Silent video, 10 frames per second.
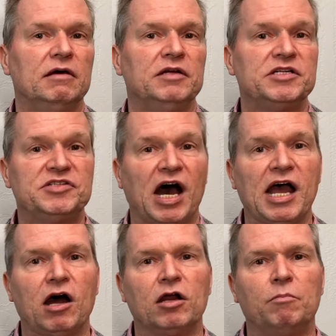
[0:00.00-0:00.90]
to die
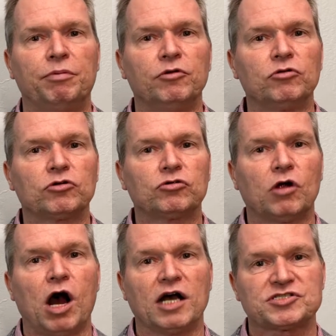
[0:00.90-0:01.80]
on a brutal
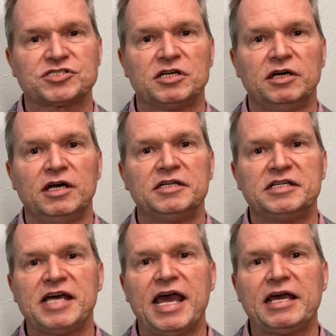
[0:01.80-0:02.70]
cross, to
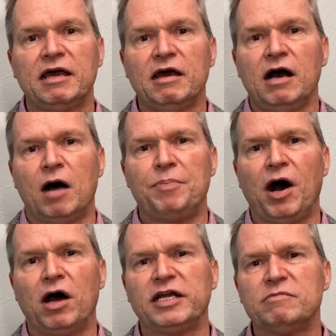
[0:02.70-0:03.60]
take
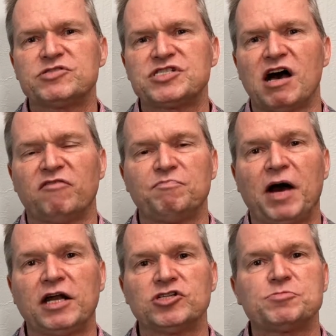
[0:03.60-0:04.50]
upon himself
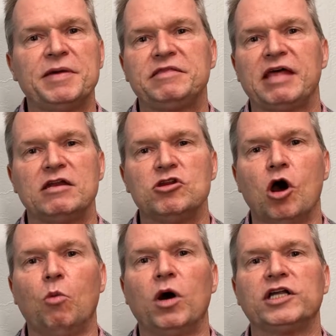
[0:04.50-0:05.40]
punishment that no
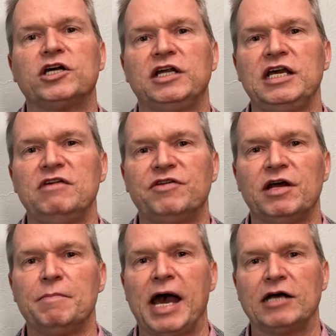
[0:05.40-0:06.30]
one could even
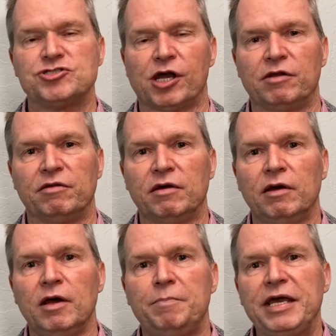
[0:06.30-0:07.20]
imagine,
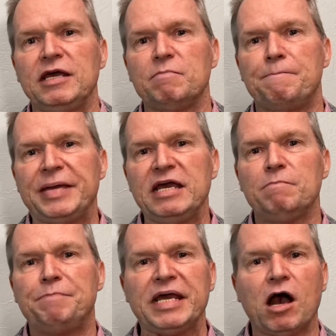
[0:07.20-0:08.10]
being
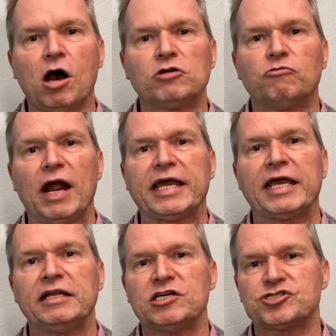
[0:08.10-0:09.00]
beat beyond
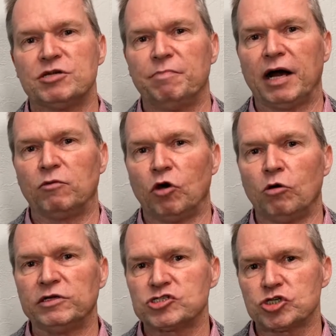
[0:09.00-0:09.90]
recognition by
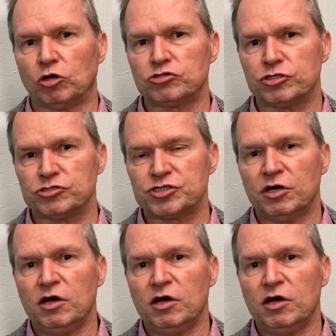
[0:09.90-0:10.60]
Roman soldiers,